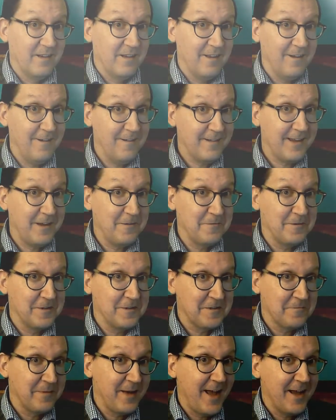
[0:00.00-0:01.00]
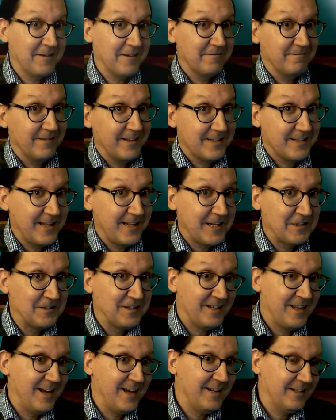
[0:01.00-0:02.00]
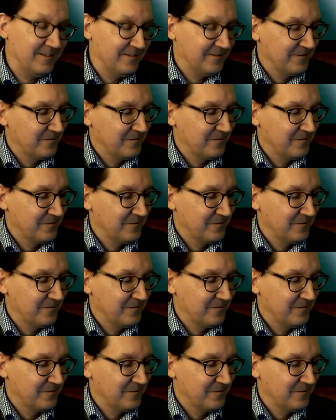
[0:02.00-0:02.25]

Okay, welcome back. Let's take a look at it.